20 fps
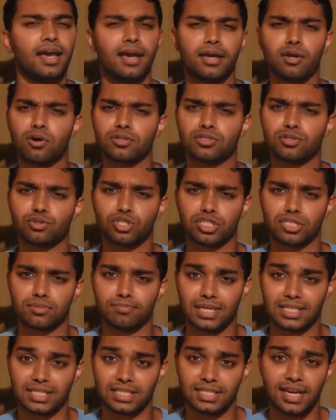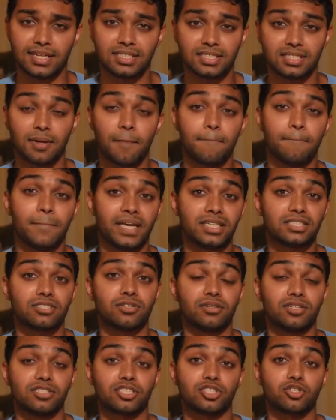It also just makes sense
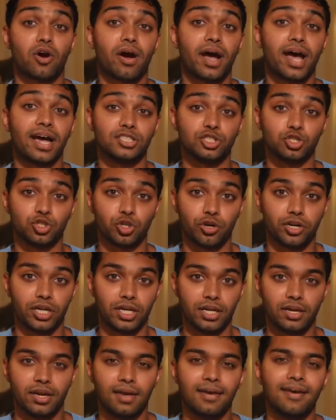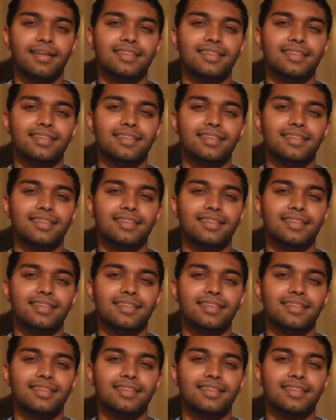based on the Straw Hats' journey.